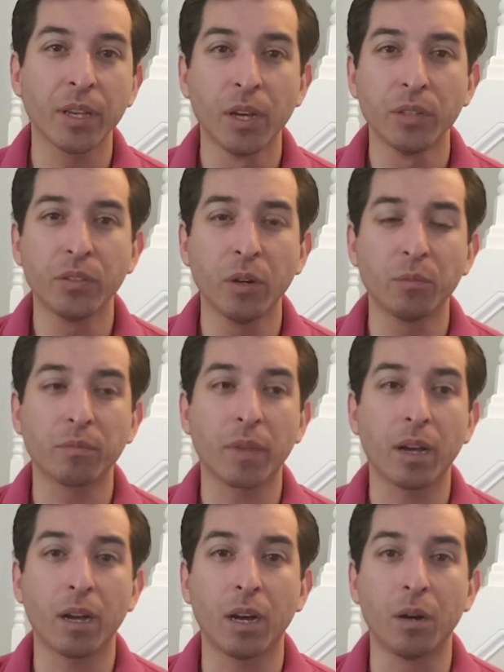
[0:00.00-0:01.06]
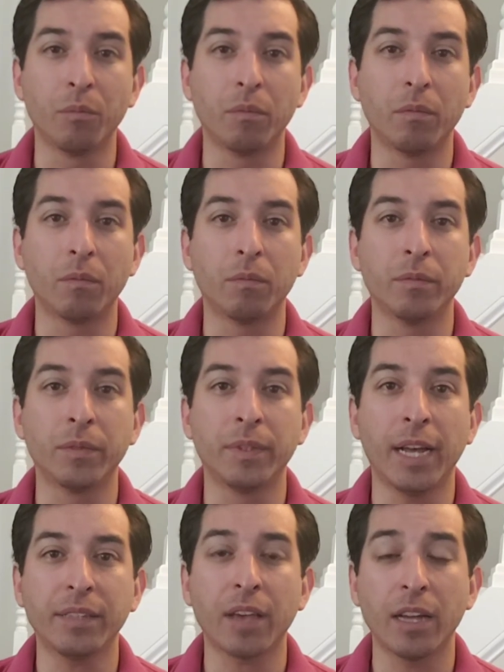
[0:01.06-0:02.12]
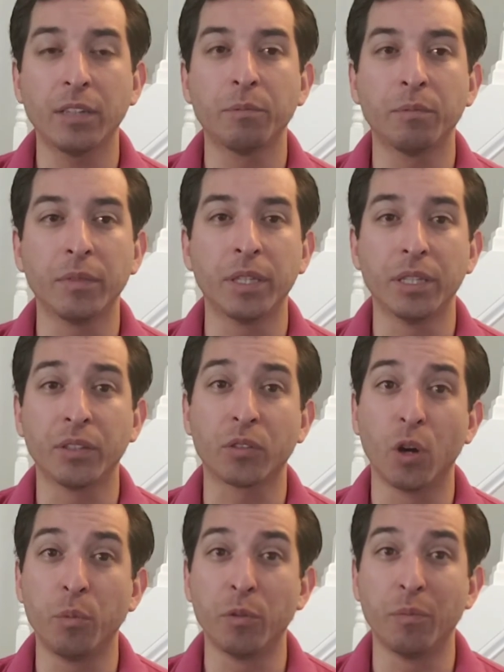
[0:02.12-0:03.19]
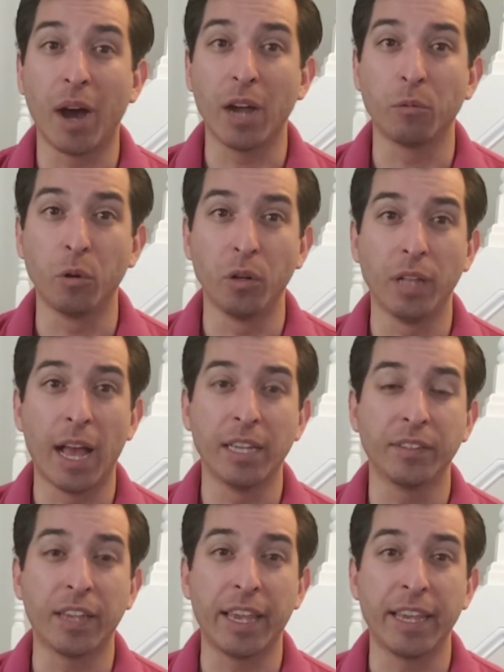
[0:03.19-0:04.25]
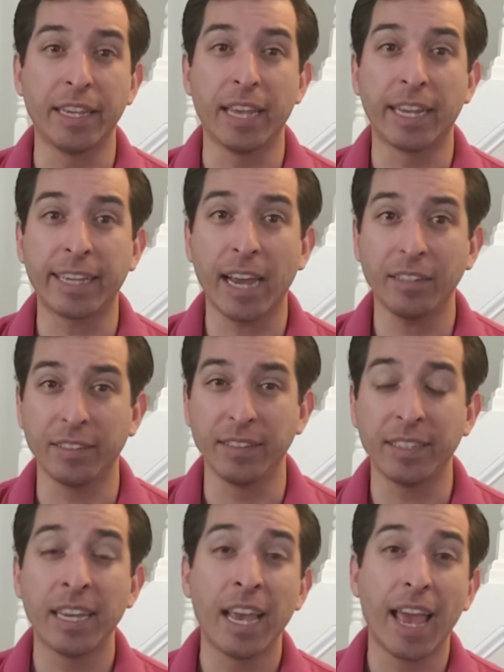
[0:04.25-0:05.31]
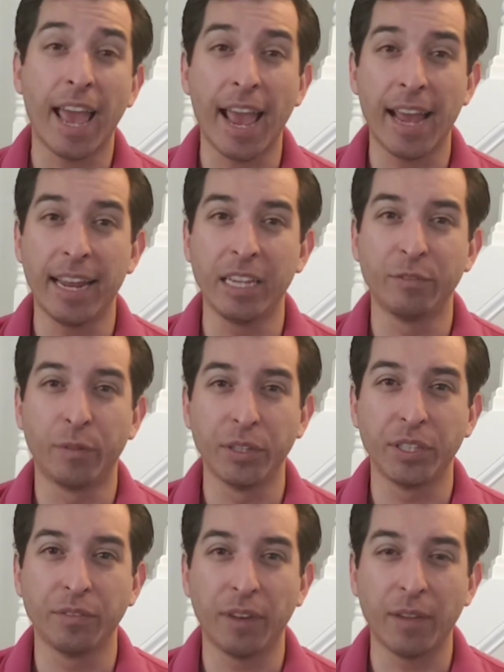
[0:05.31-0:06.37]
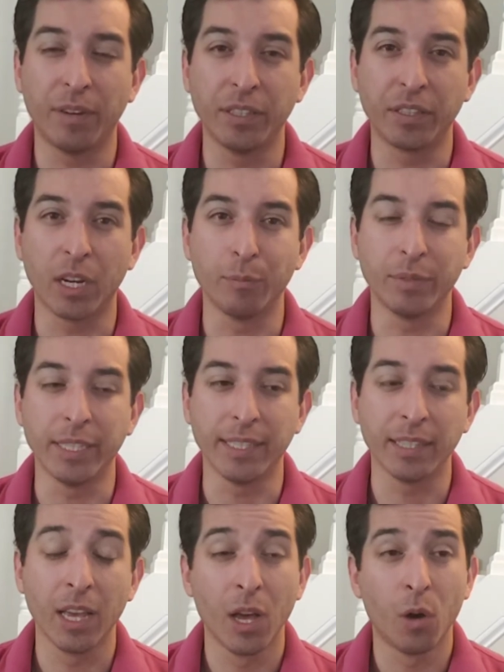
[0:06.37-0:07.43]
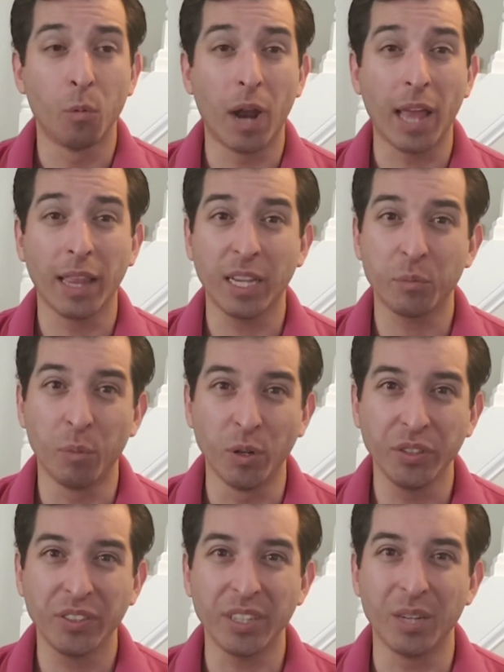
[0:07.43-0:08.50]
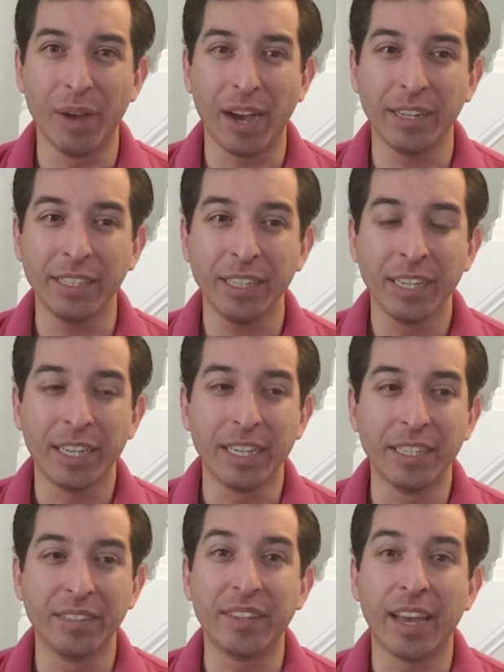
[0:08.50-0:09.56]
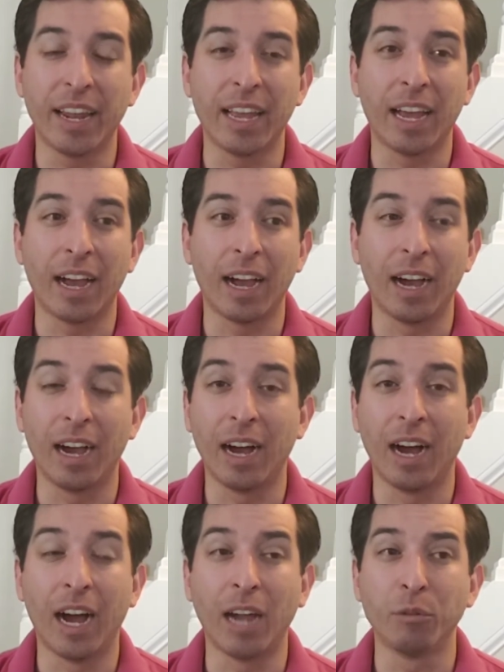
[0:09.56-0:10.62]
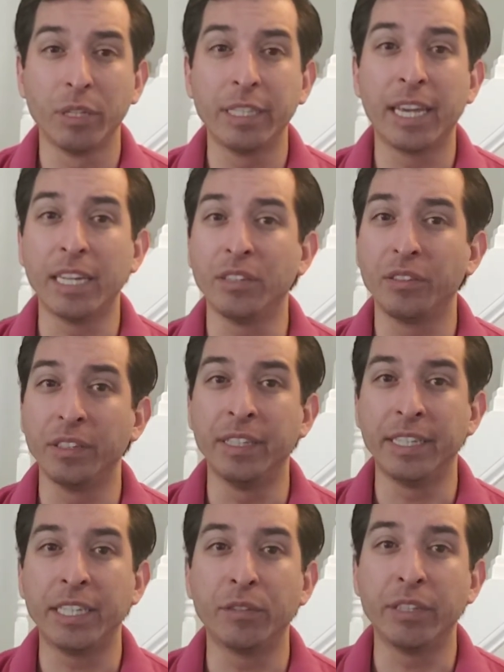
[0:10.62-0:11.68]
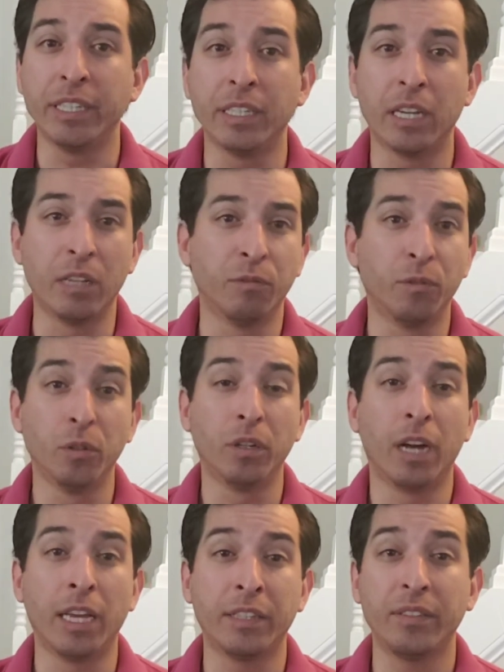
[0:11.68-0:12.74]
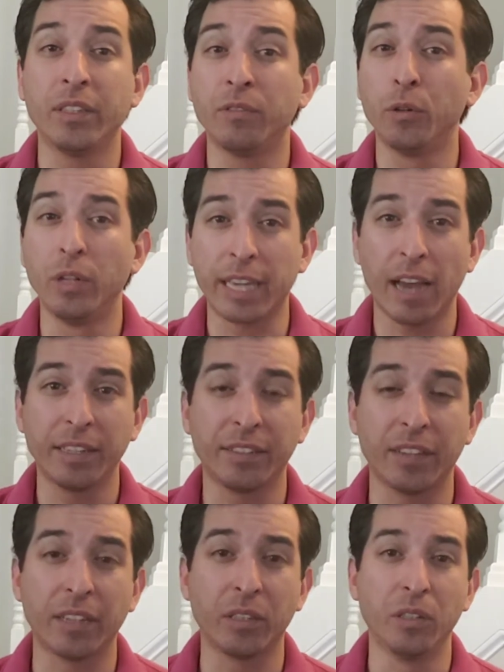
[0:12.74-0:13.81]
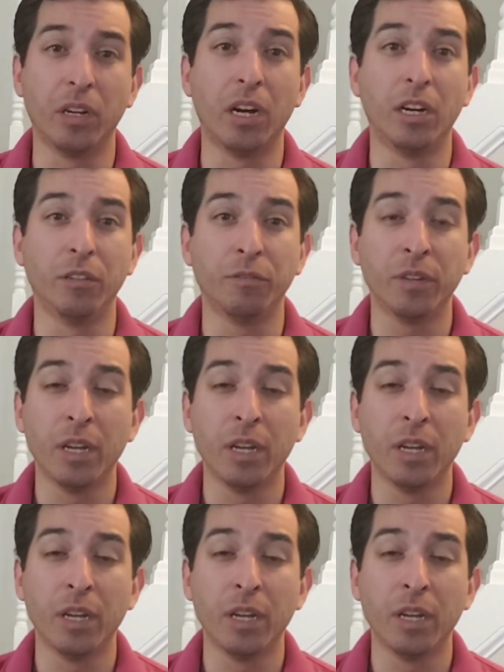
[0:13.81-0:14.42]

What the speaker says: So that's kind of the scope of my role as an accountant at a Fortune 500 company. What I like most about it is that I really get into the nitty-gritty and I see the full accounting cycle of